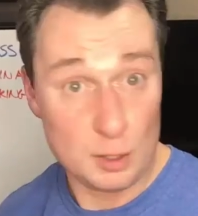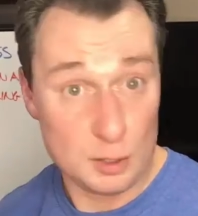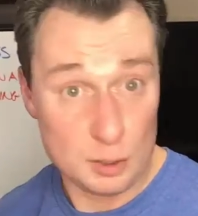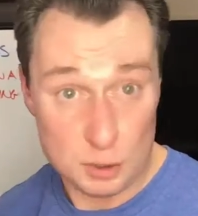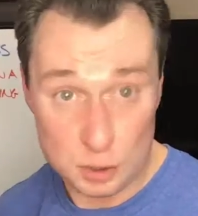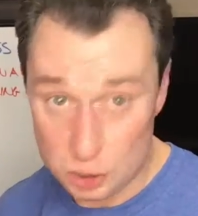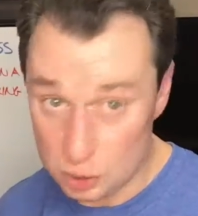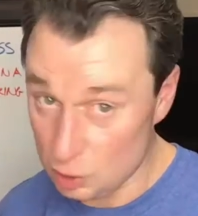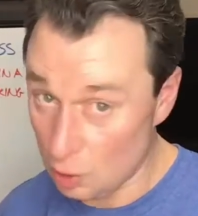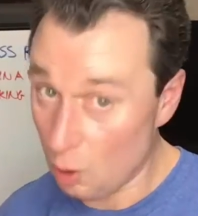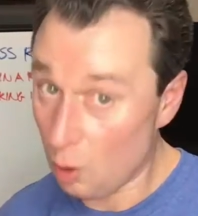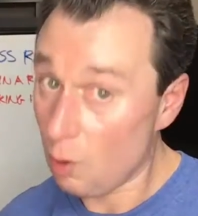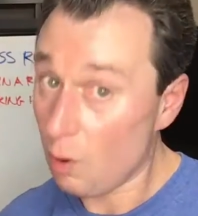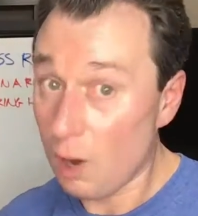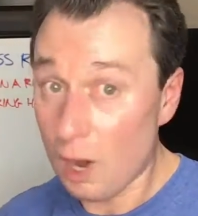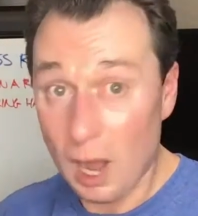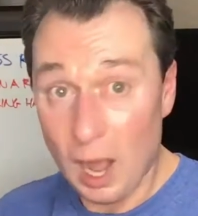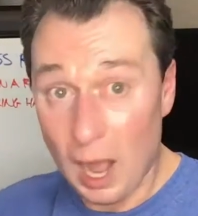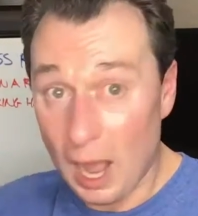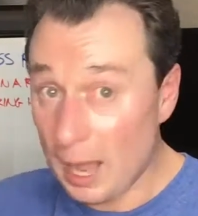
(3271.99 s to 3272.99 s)
So
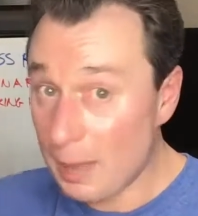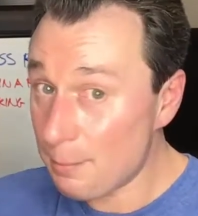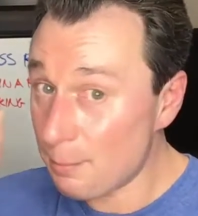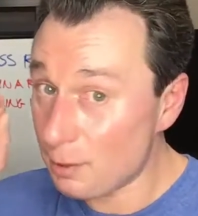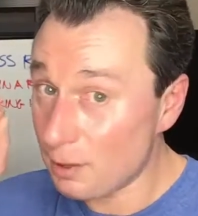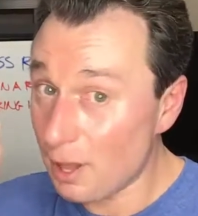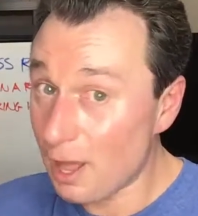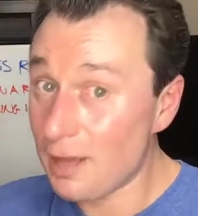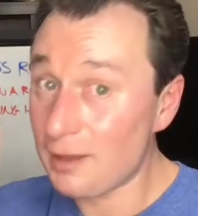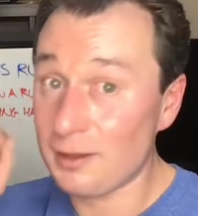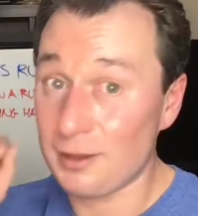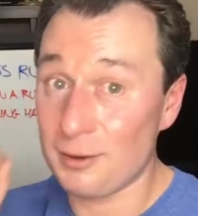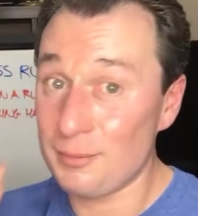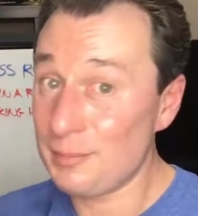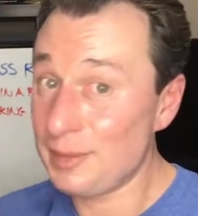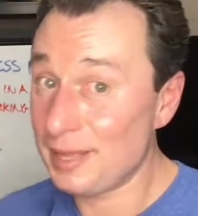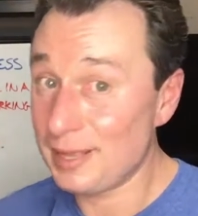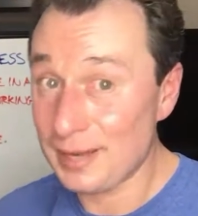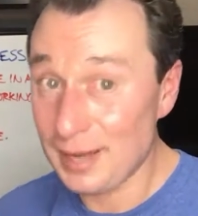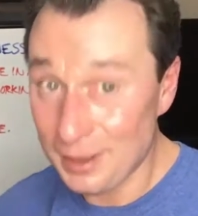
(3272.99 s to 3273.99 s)
I block them
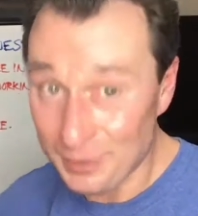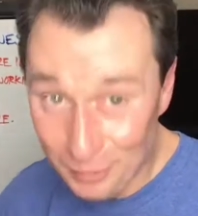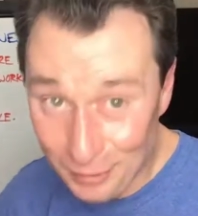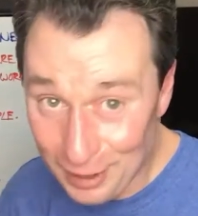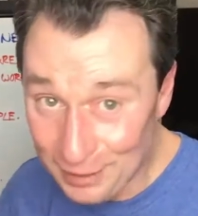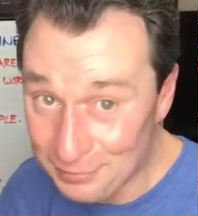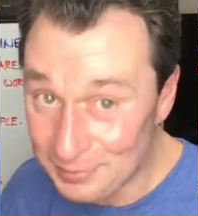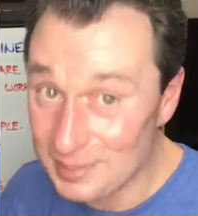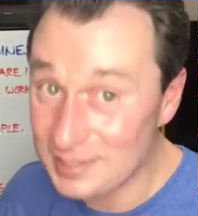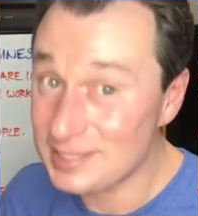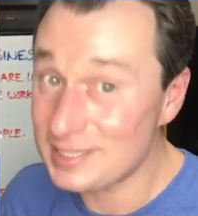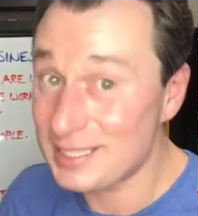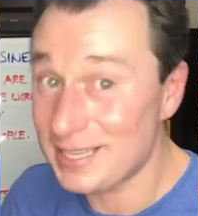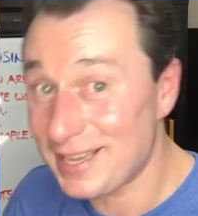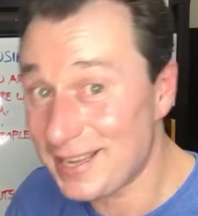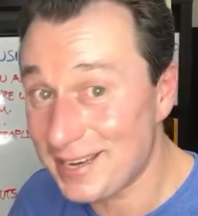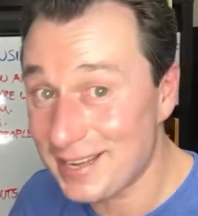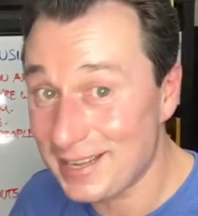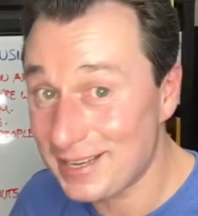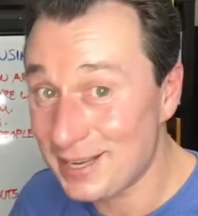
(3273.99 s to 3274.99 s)
and I don't have to see
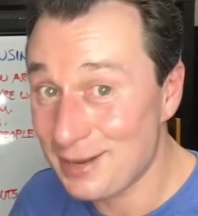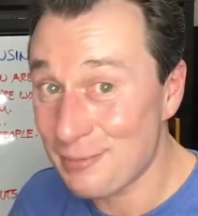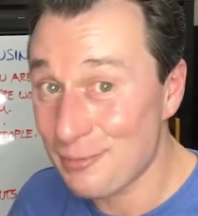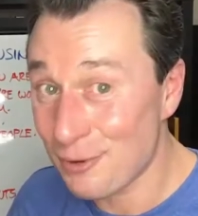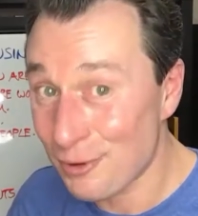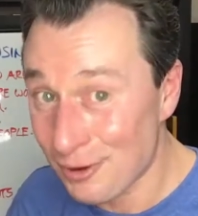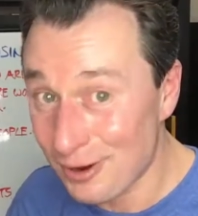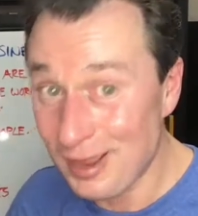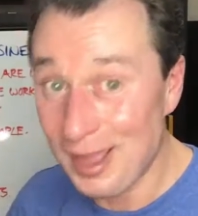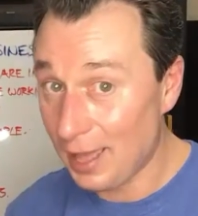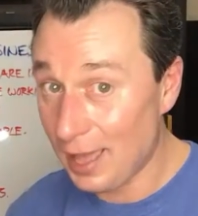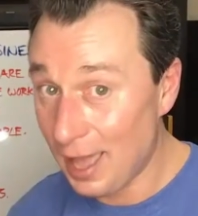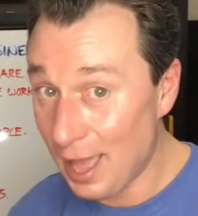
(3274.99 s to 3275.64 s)
it anymore.